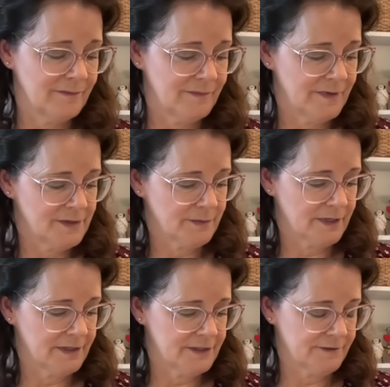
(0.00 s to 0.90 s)
this one that
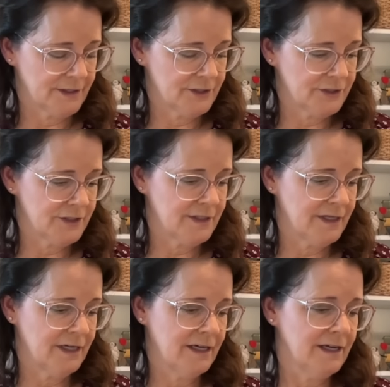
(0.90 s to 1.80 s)
I just finished.
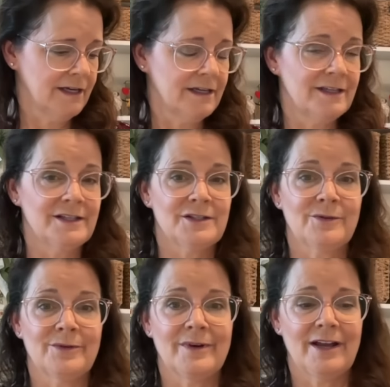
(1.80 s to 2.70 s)

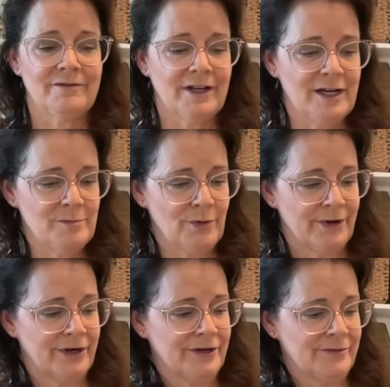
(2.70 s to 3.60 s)
So I have 9
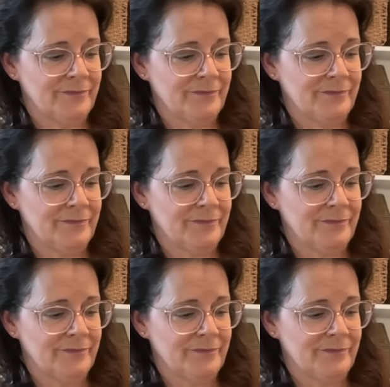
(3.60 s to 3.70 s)
more.